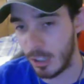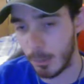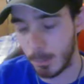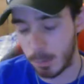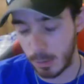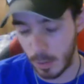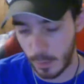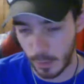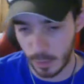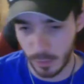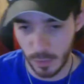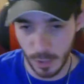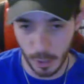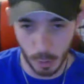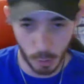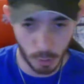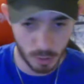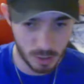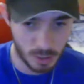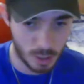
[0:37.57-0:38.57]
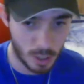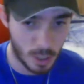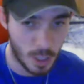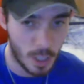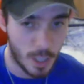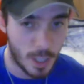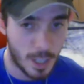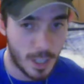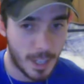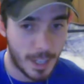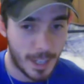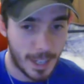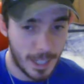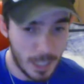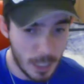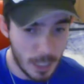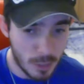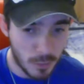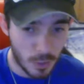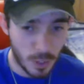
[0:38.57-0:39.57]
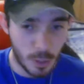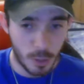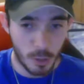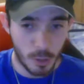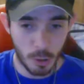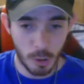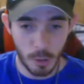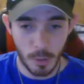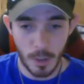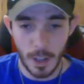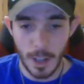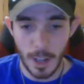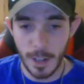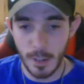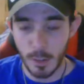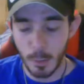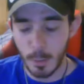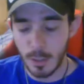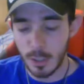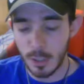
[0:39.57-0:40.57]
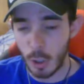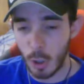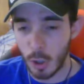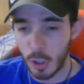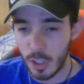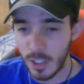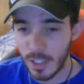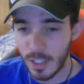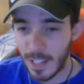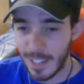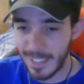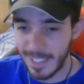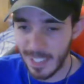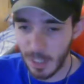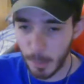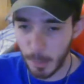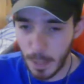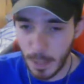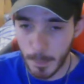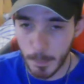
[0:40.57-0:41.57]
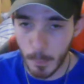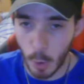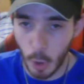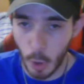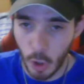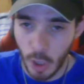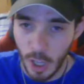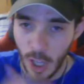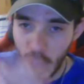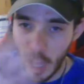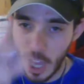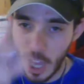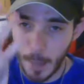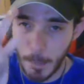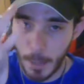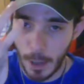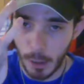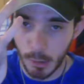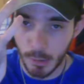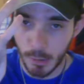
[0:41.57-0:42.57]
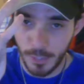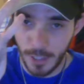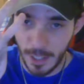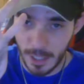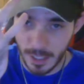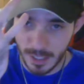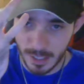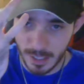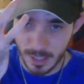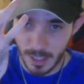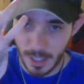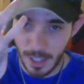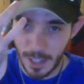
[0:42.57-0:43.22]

previous videos. In this video I'm going to be talking a little bit more about this.